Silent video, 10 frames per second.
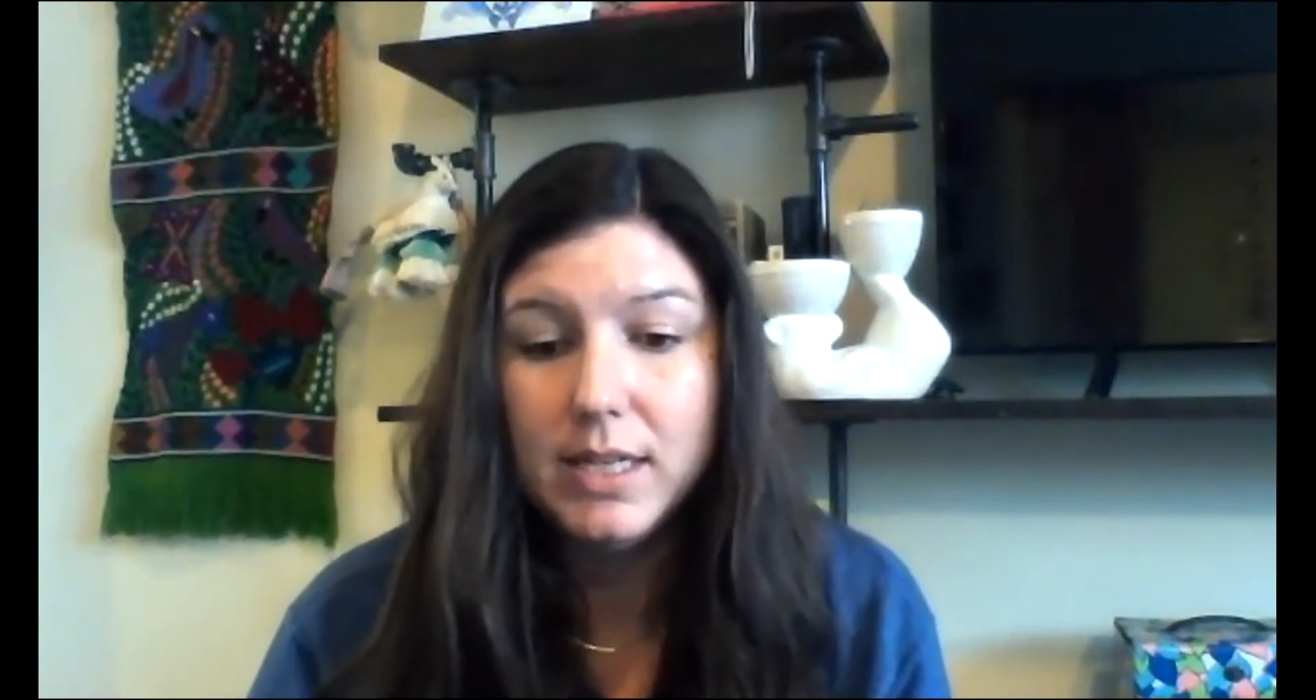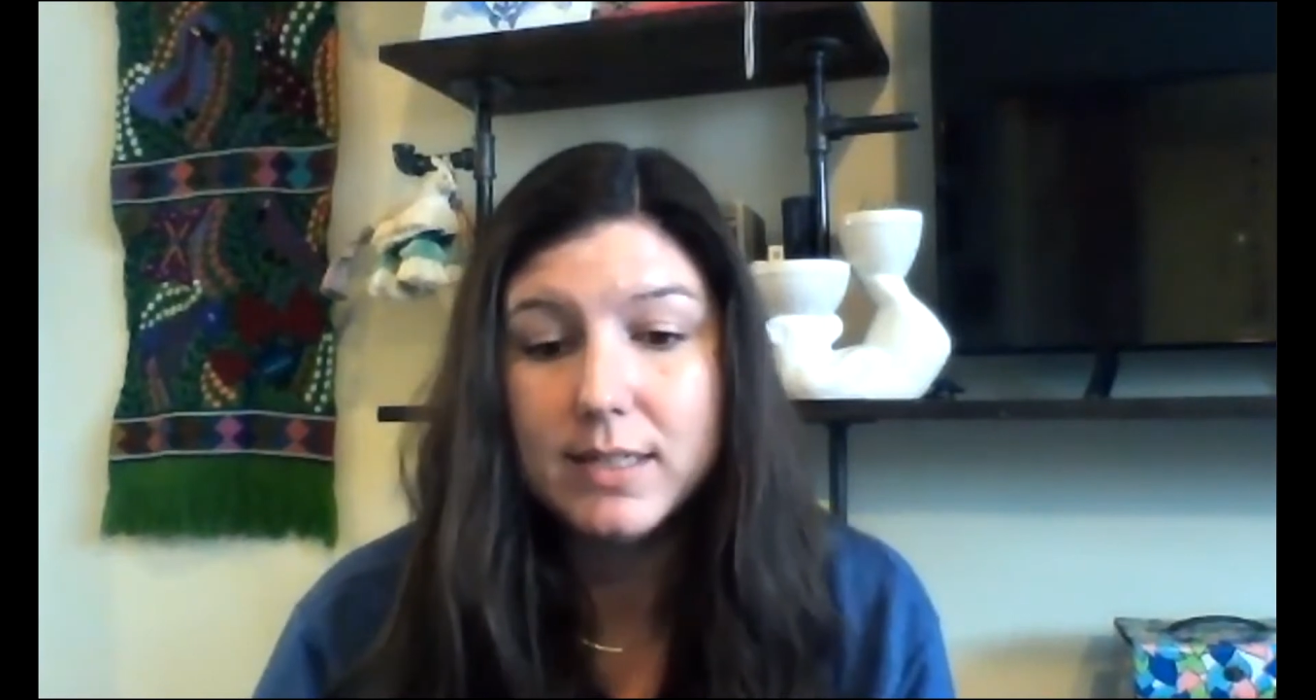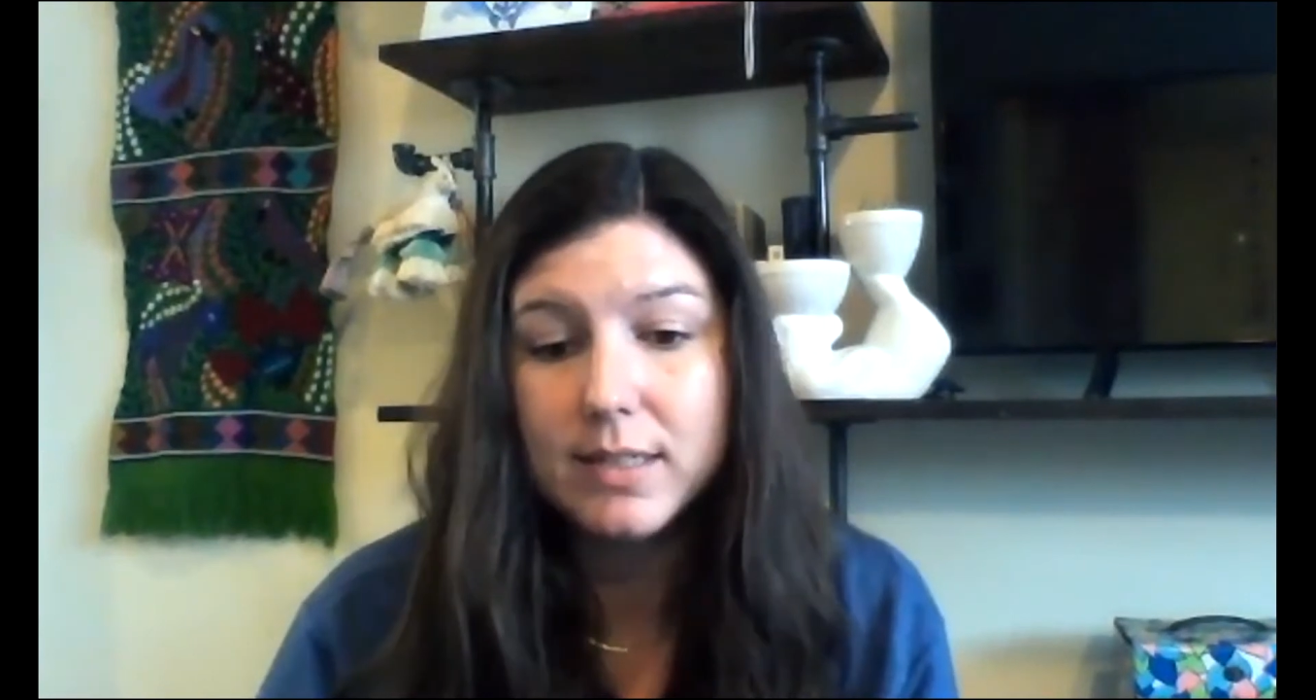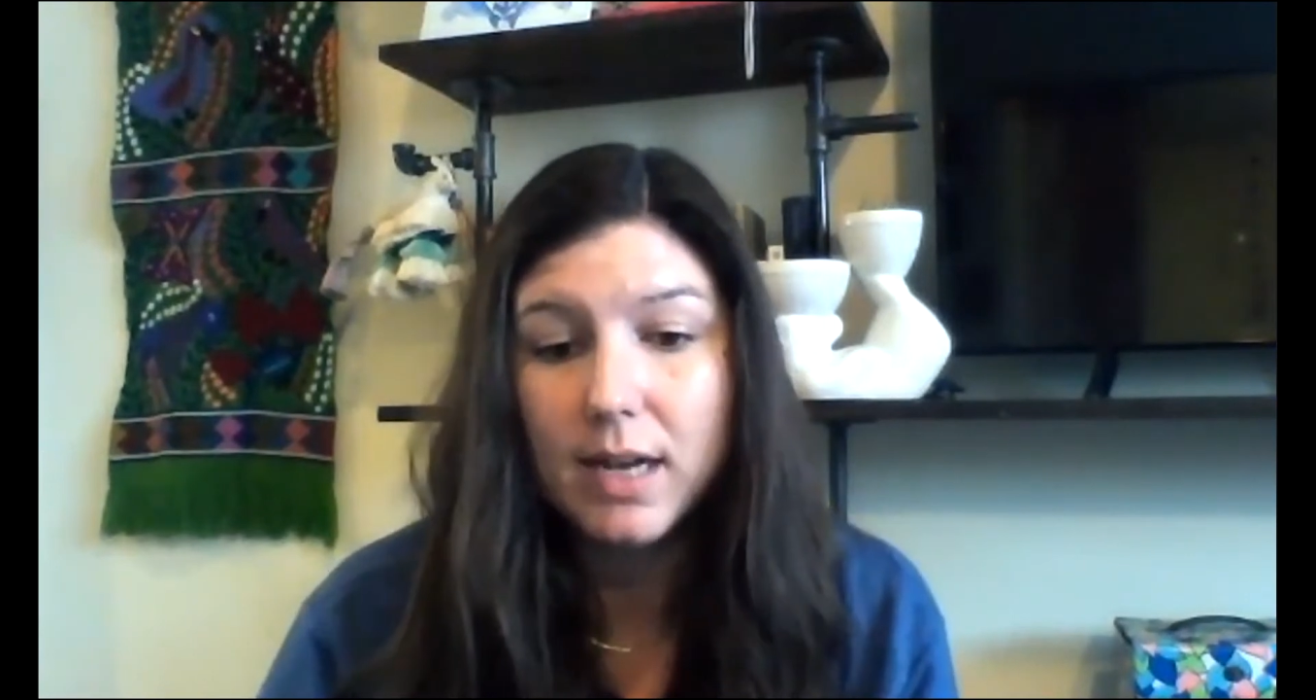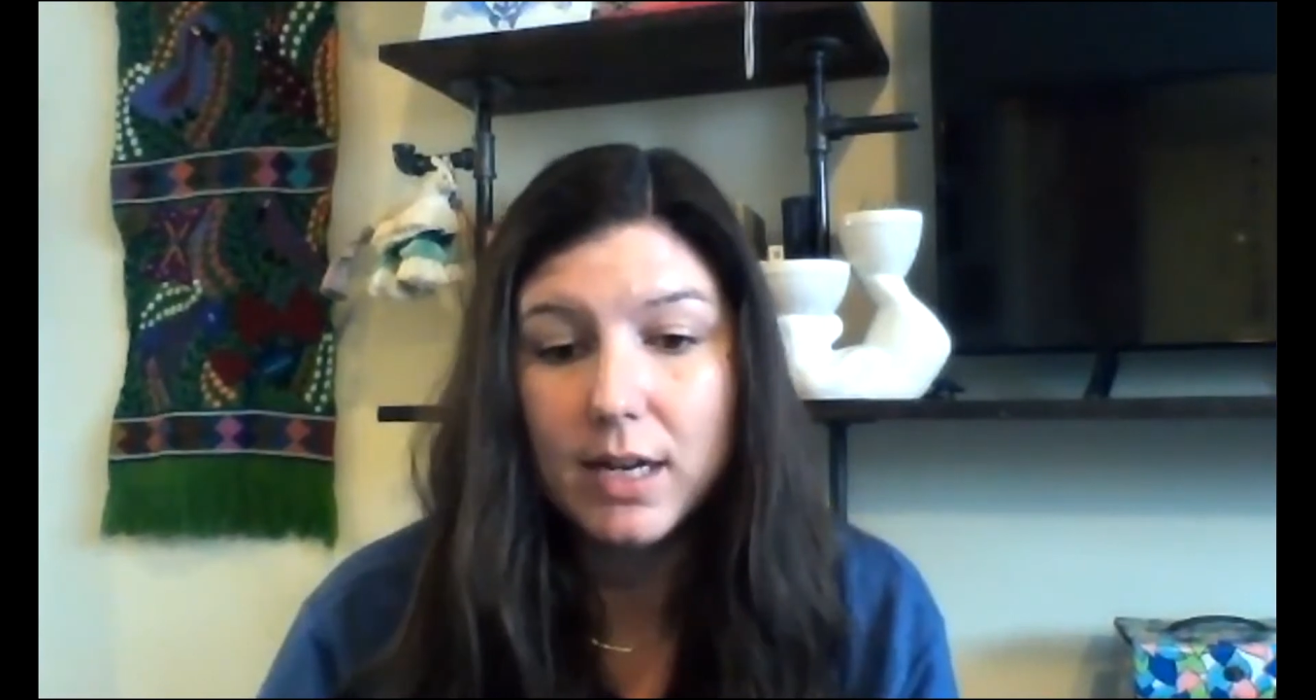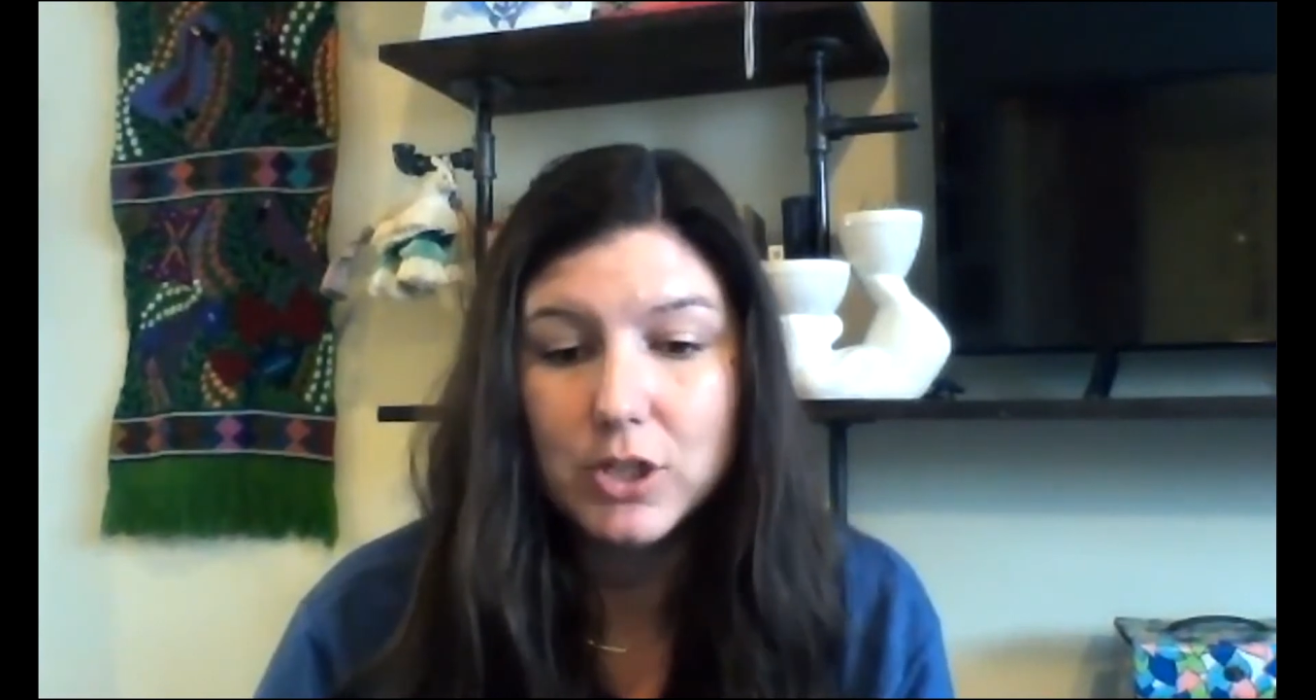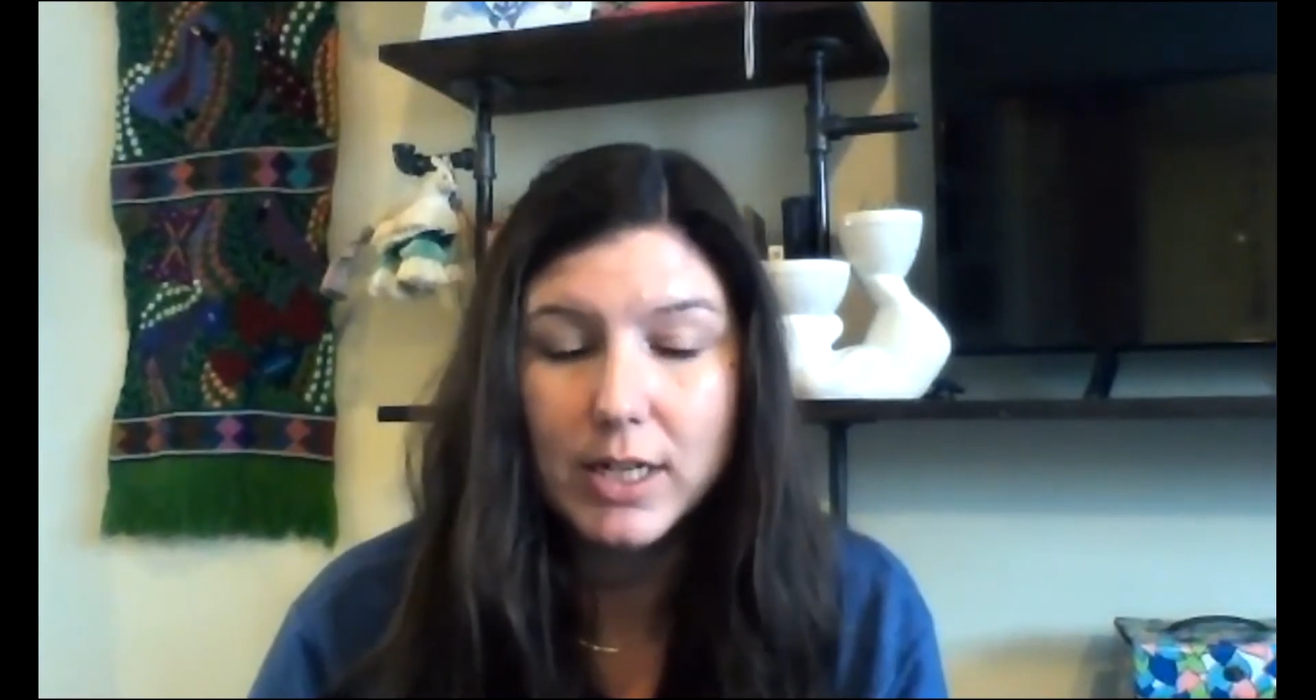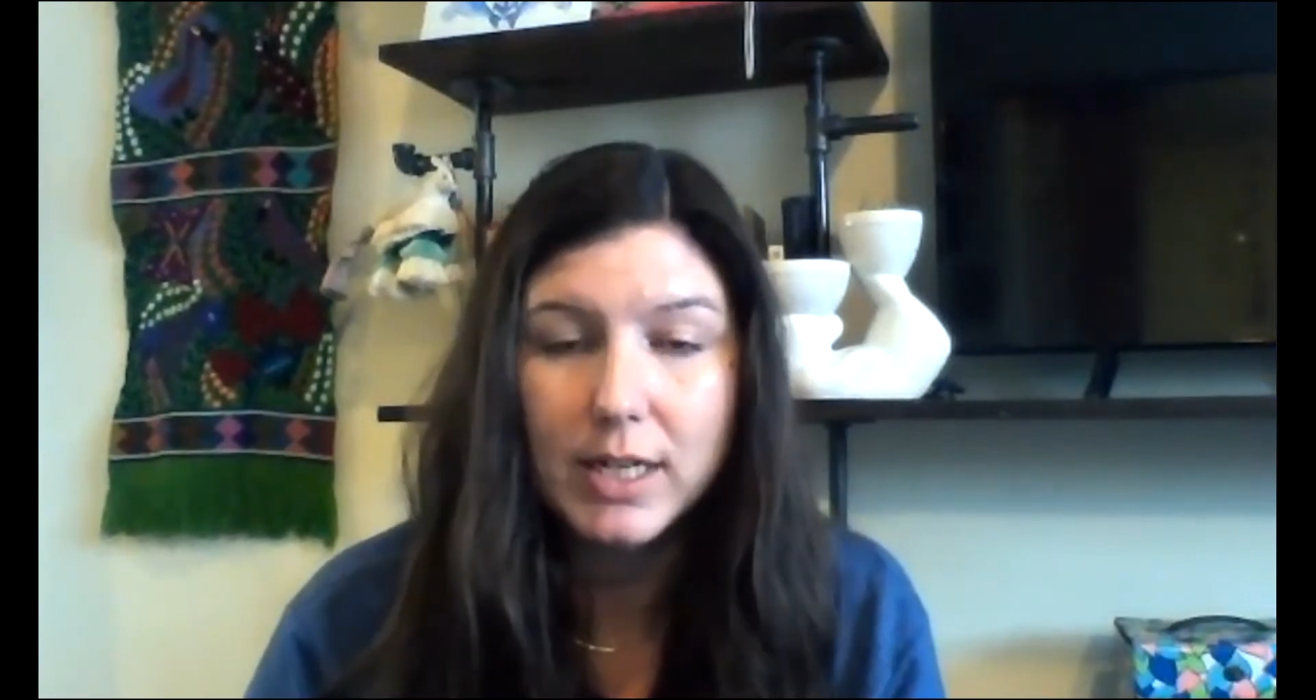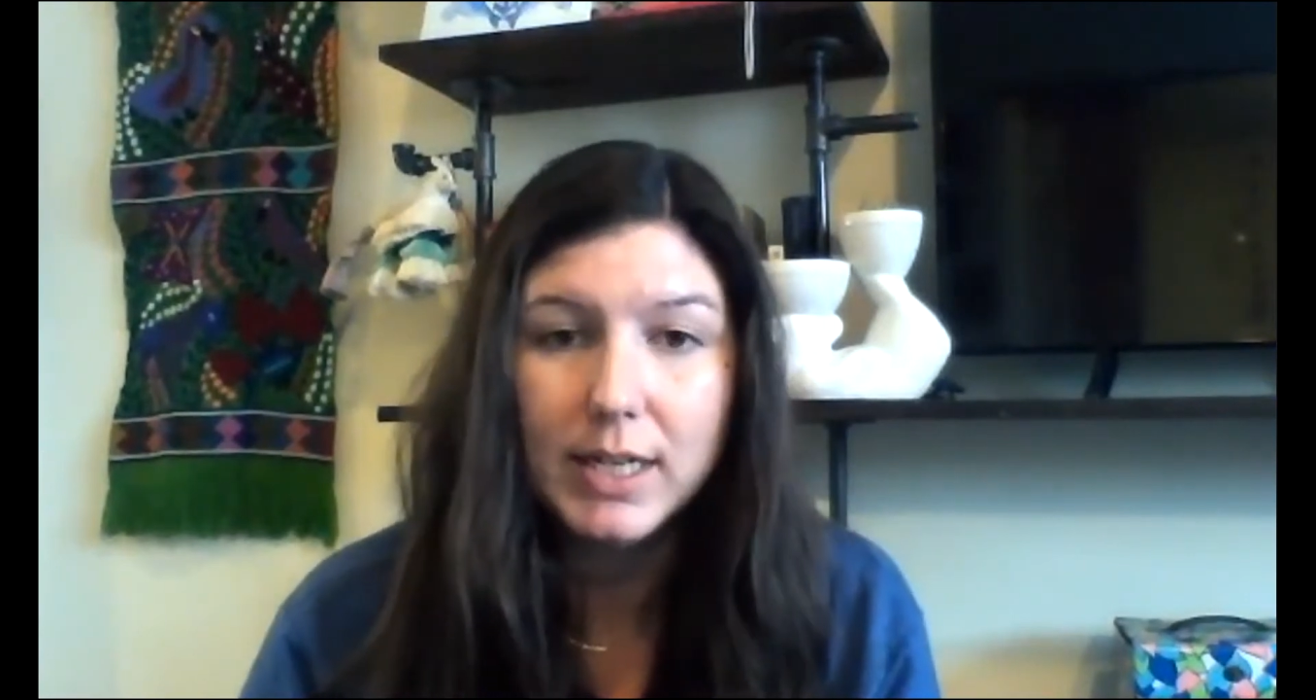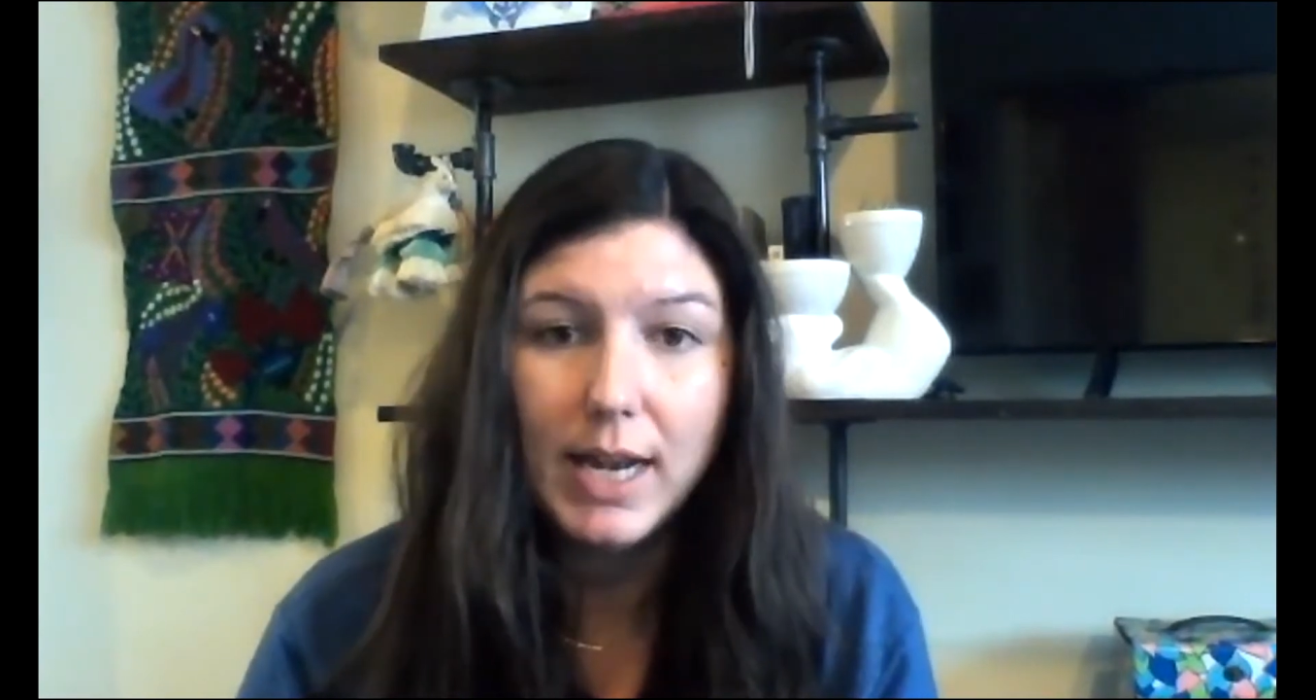discussion